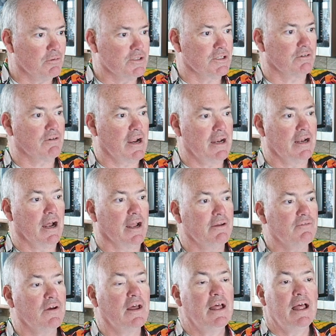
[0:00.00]
it was a great
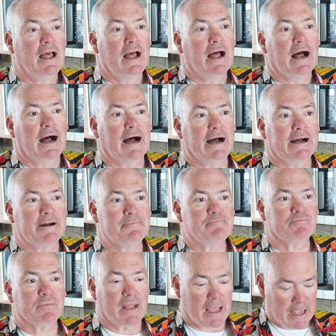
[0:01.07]
knife.
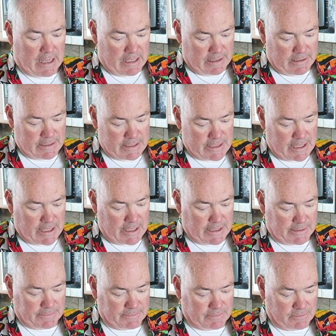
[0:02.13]
Uh, and,
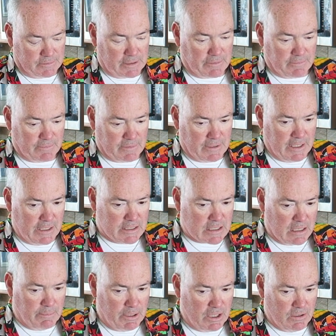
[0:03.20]
uh, well, he's
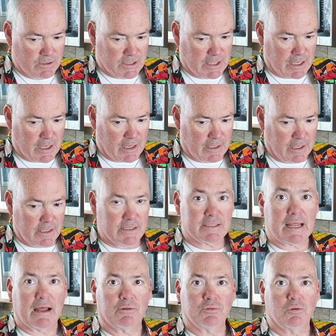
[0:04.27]
going to be using at his
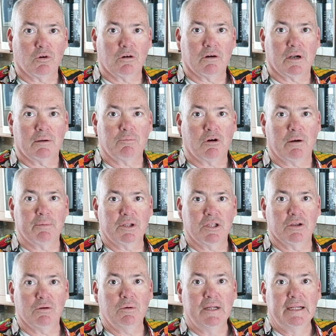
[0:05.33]
outdoor uh,
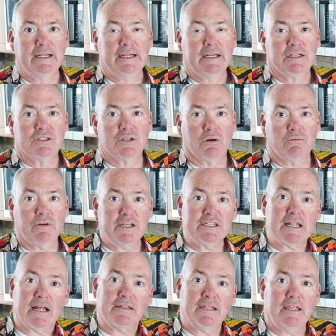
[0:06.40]
barbecue. So I reached
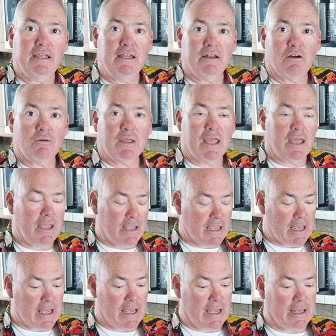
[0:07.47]
out to Enoking,
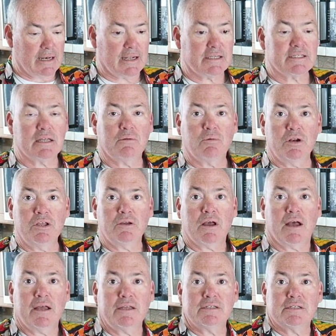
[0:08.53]
and I said, what are you
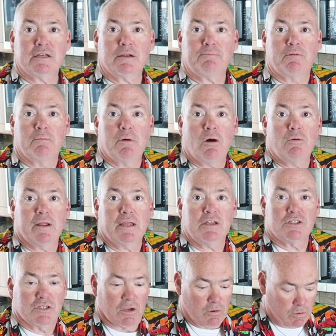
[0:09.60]
guys promoting?
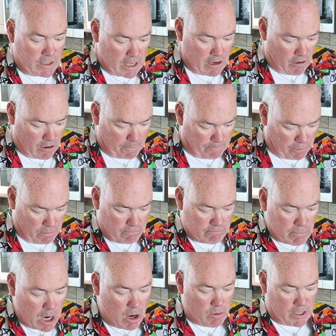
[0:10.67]
So they are
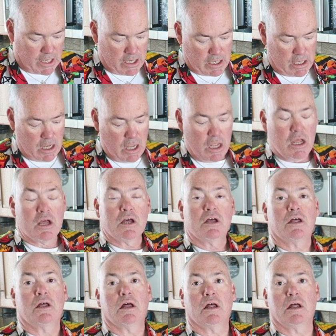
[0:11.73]
promoting
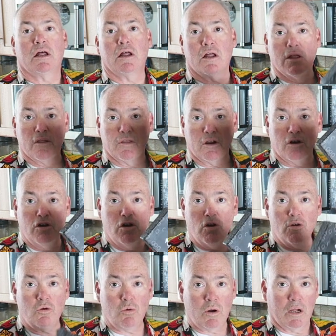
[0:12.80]
their
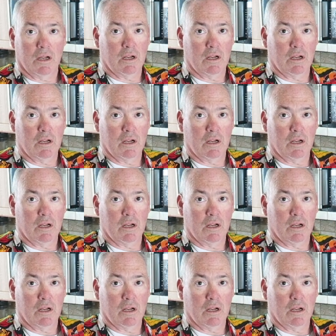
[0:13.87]
new,